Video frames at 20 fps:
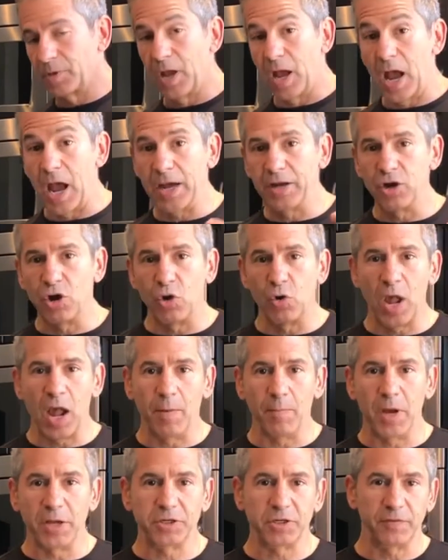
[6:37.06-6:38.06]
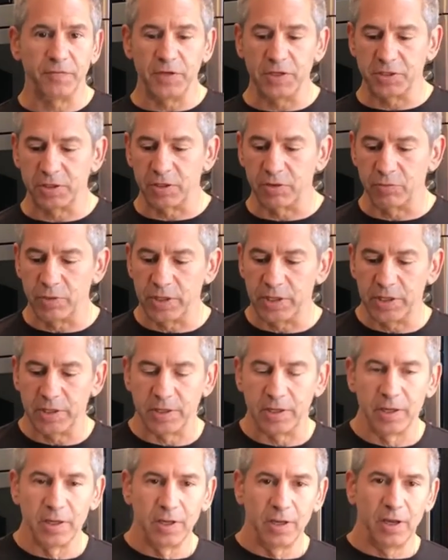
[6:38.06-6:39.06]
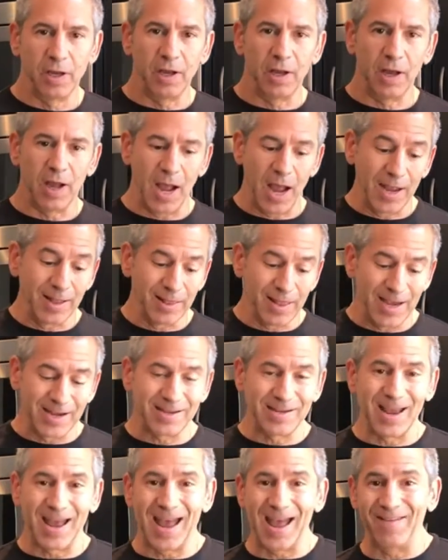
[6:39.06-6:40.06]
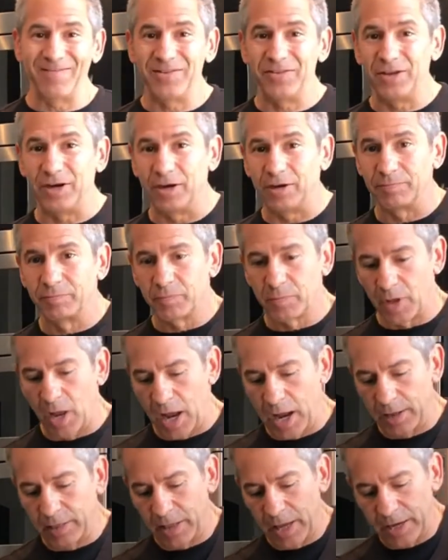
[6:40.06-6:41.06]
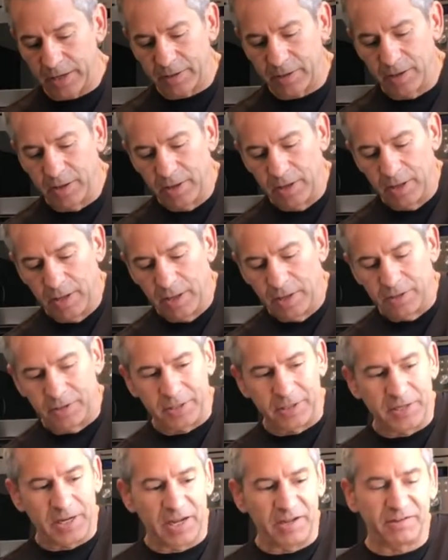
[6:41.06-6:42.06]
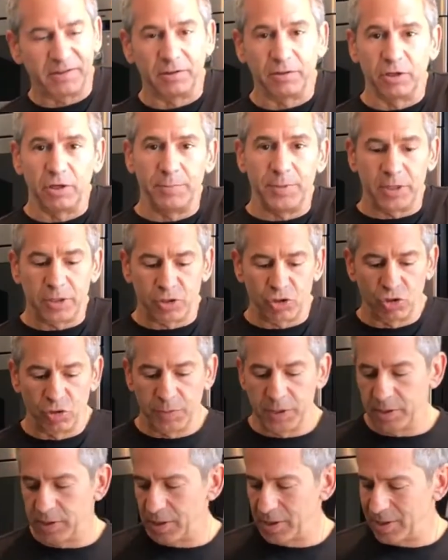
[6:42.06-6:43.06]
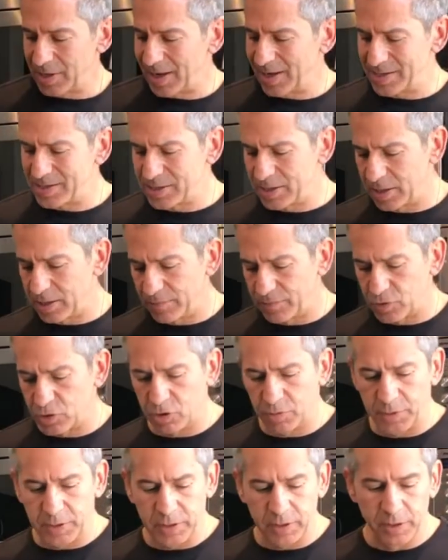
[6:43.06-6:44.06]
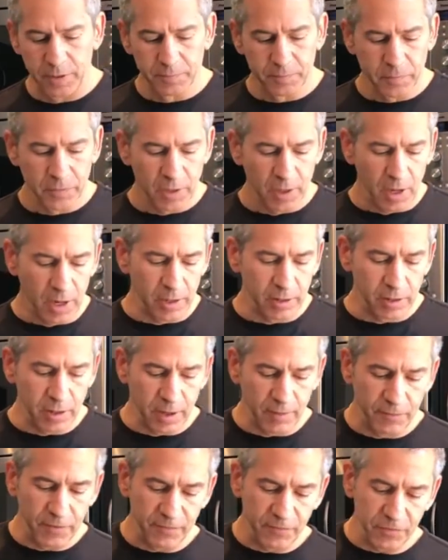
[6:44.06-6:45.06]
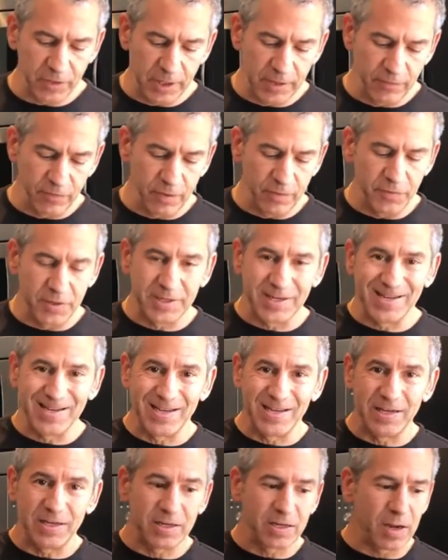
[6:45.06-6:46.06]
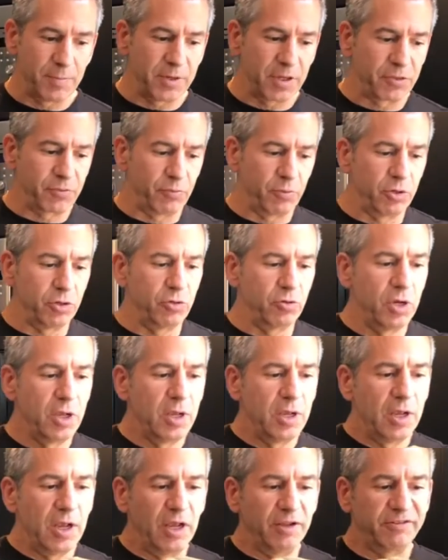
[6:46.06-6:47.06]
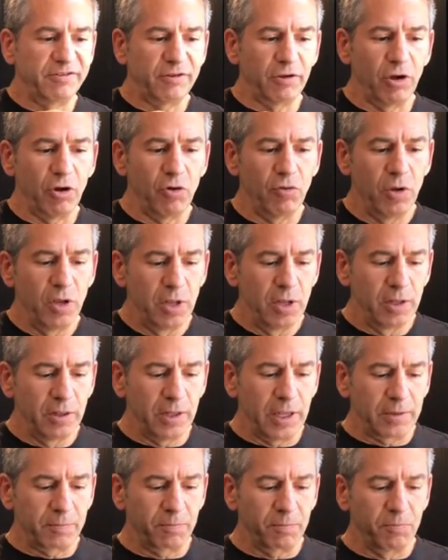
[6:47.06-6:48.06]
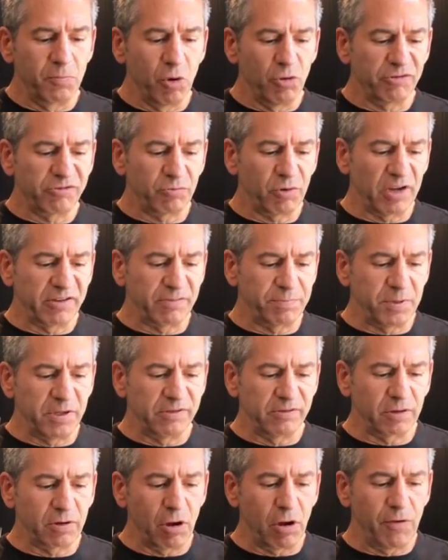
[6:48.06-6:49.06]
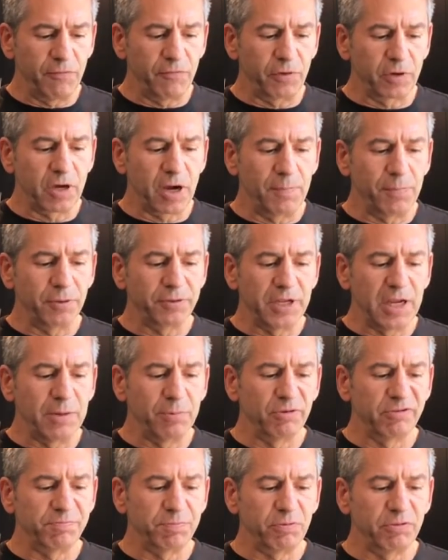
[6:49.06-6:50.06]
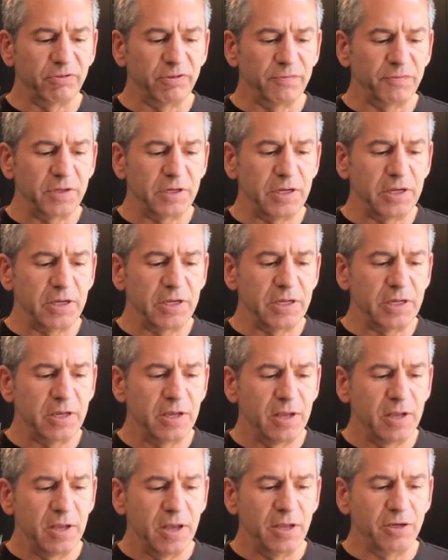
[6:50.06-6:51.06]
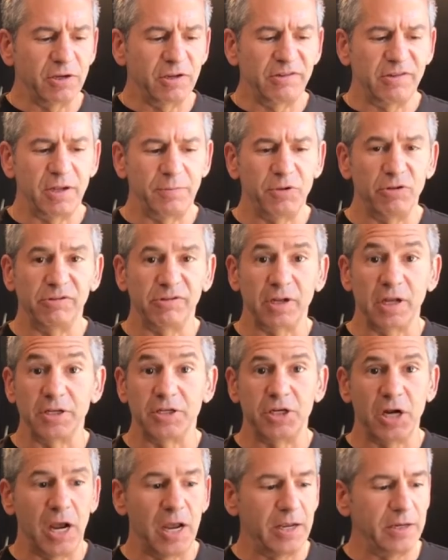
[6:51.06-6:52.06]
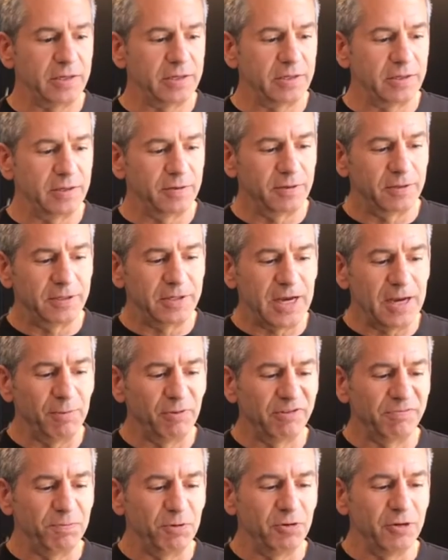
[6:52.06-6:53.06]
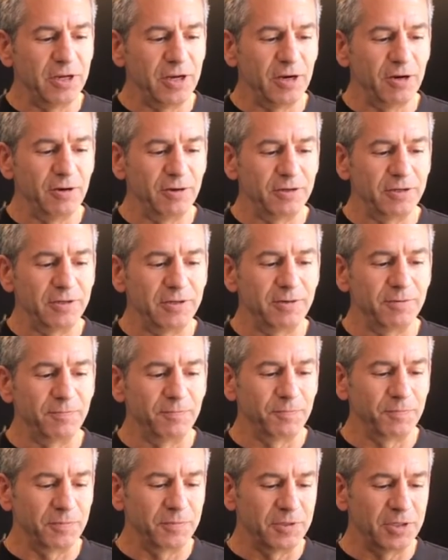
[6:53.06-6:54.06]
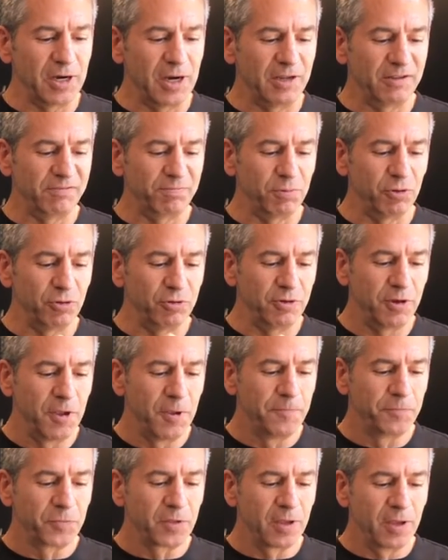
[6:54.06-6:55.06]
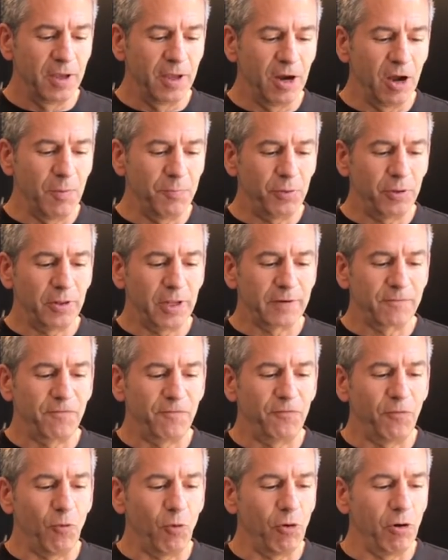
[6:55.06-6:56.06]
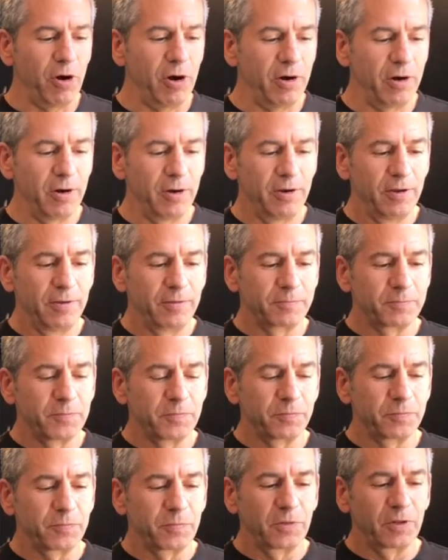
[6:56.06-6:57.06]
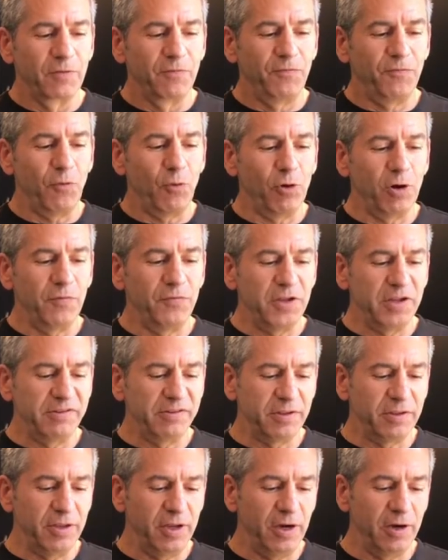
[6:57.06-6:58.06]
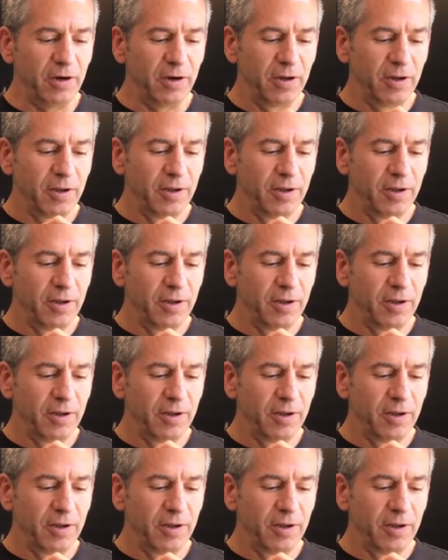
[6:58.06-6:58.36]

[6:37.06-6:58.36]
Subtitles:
I know how much of each ingredient I like to have in there. I like to taste a little bit of cumin, not a ton of cumin. I love the flavor of the tahini coming through, and so like most recipes will call for a couple tablespoons of tahini, and you can see I'm using a giant tablespoon here, giant spoon, and I'll put like four of these in there.